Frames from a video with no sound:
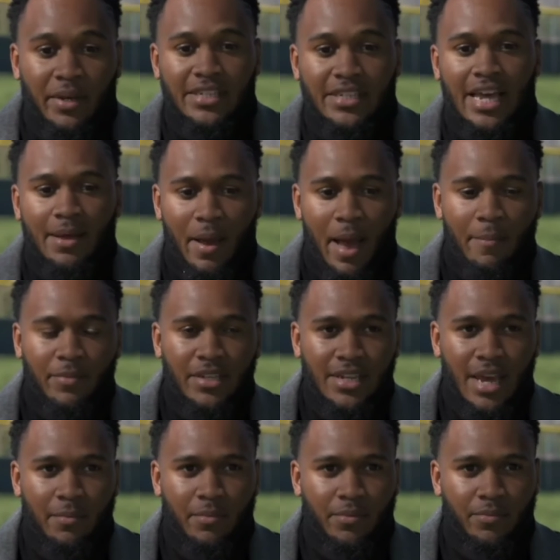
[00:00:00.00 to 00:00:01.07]
Because I, I'm the
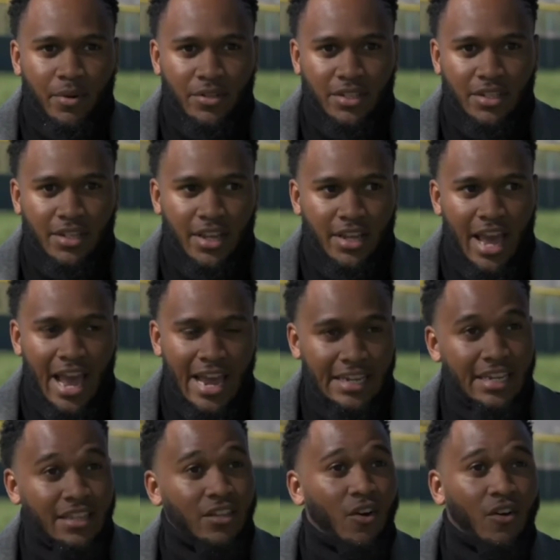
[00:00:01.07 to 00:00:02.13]
type of person that I
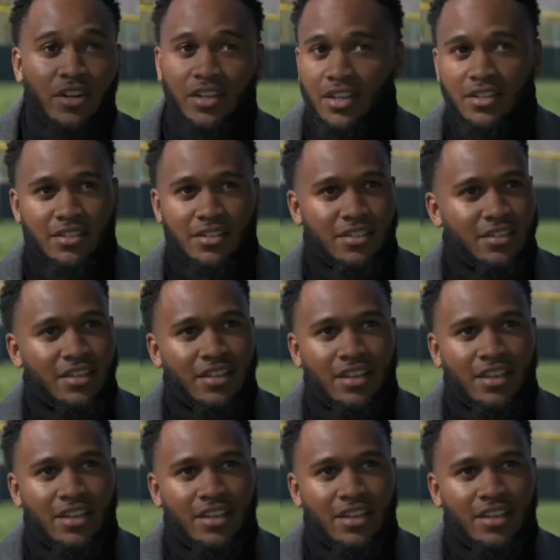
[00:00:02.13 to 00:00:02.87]
need the audience.